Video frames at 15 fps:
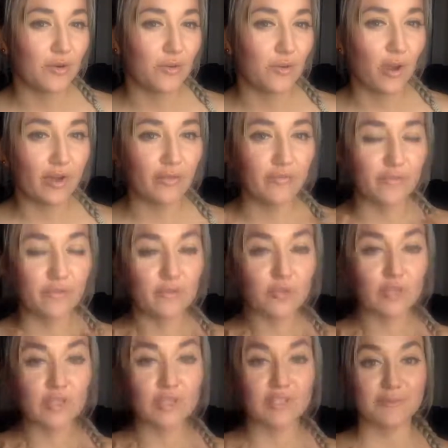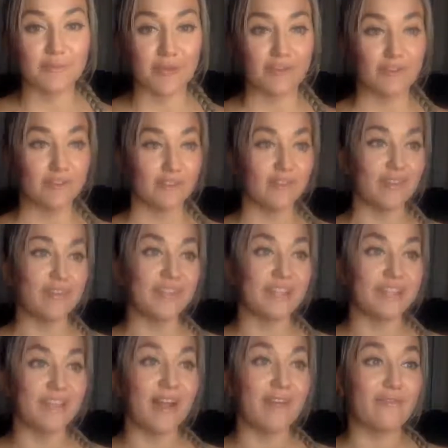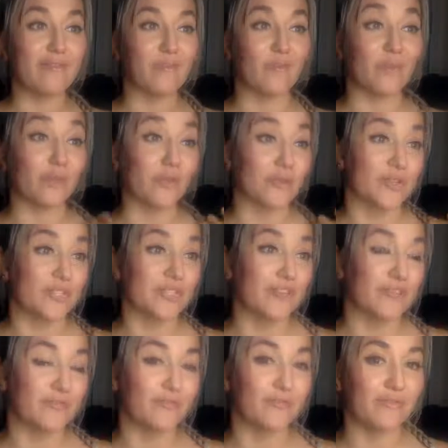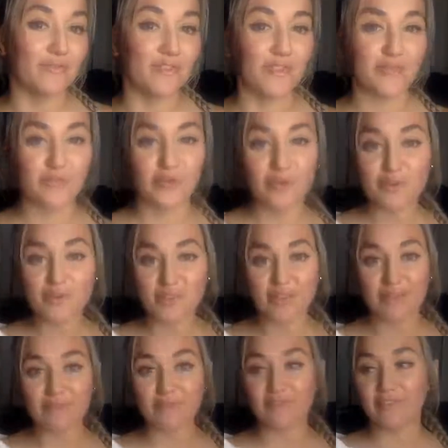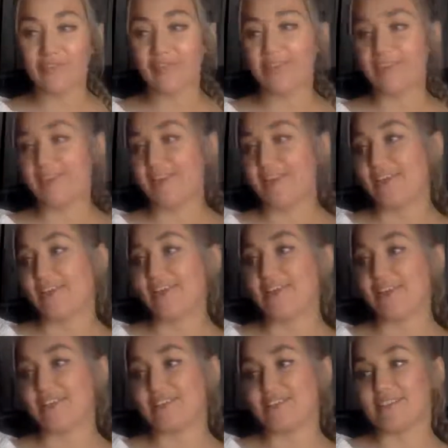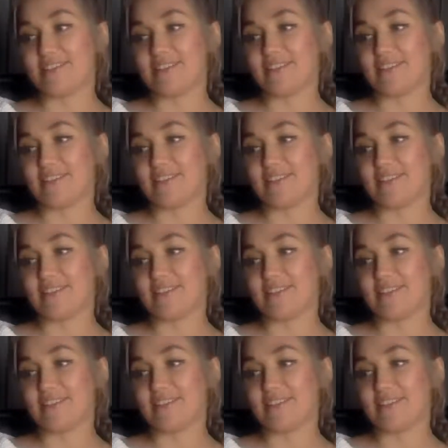What if you just spend this time with yourself, just for yourself, and